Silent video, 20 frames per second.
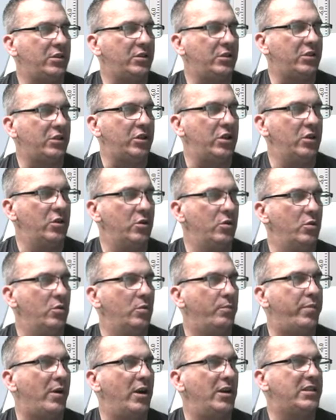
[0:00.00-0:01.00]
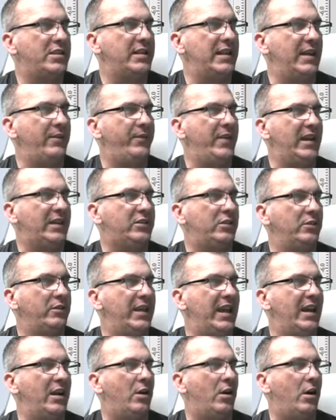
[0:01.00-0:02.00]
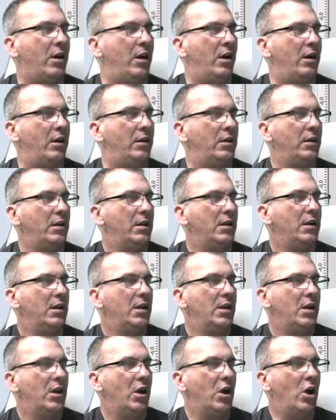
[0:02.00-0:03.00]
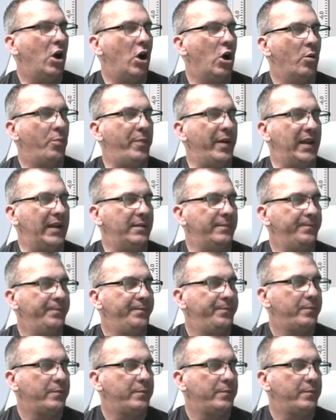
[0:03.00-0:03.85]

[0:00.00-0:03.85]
two parts of that vector that are open,